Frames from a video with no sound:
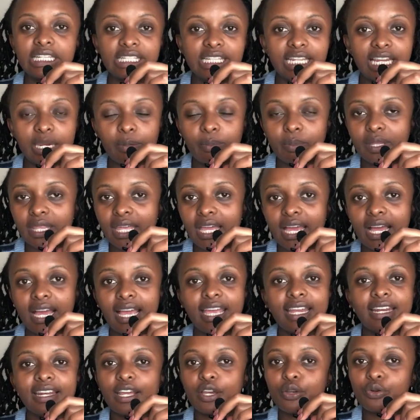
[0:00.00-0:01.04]
sleep there
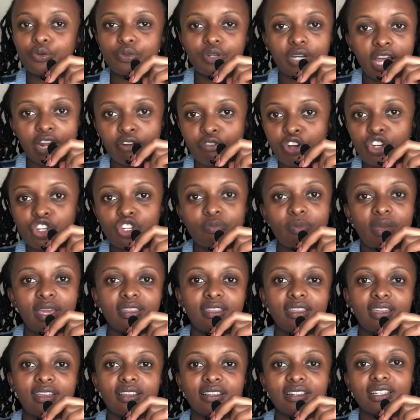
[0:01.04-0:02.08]
and I could arrange my
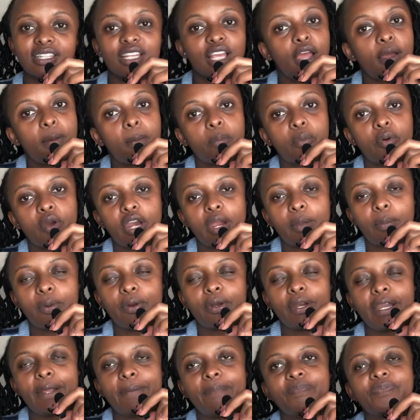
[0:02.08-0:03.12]
things pole
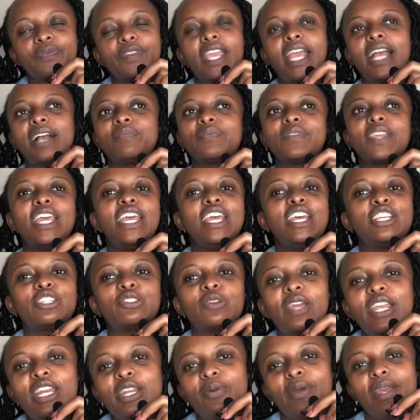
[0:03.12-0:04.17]
pole. Yeah.
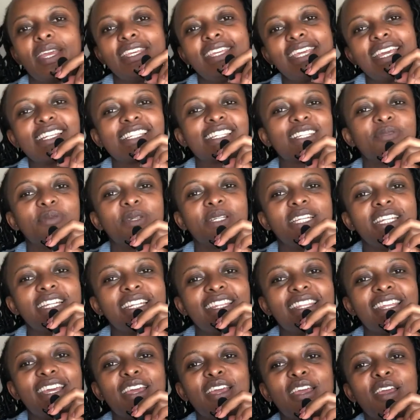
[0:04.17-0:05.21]
So anyway, yes, we
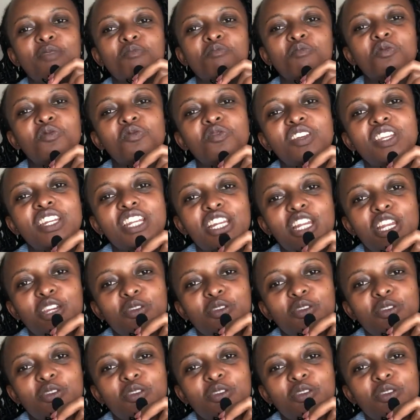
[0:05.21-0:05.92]
did the moving